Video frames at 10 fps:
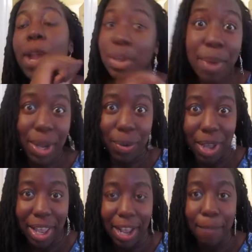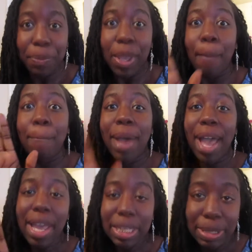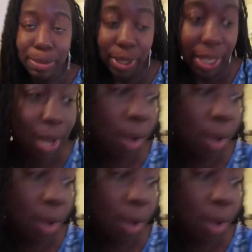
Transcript: So anyway, my husband's birthday